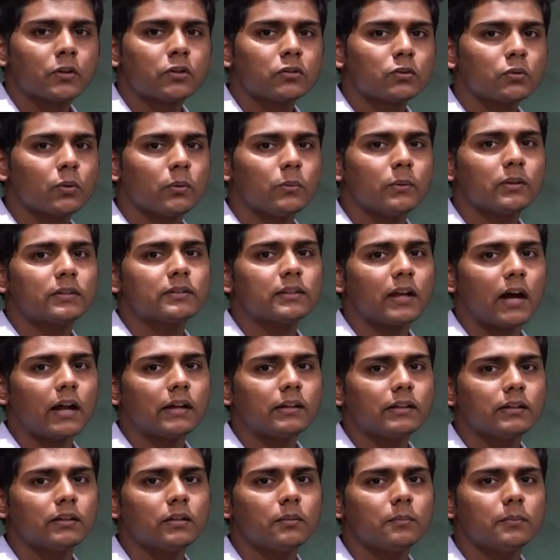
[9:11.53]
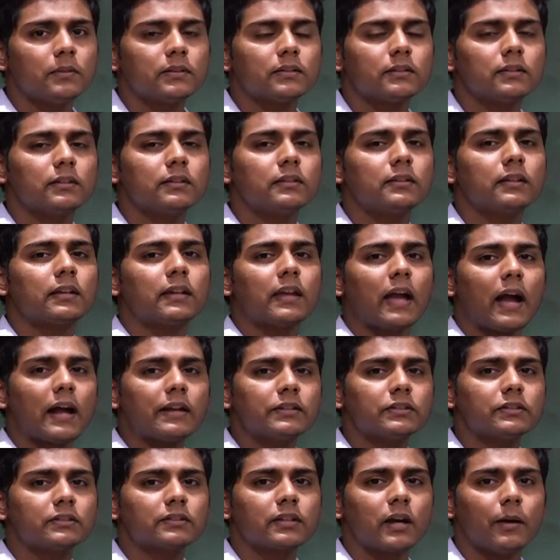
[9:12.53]
So when we're starting the business, the
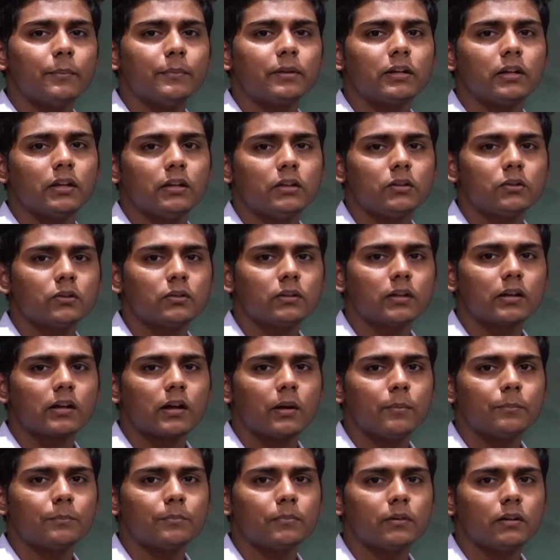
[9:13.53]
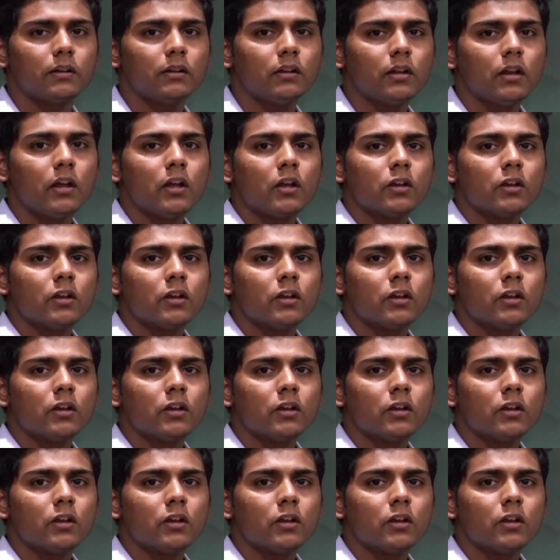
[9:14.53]
cash is coming into the company,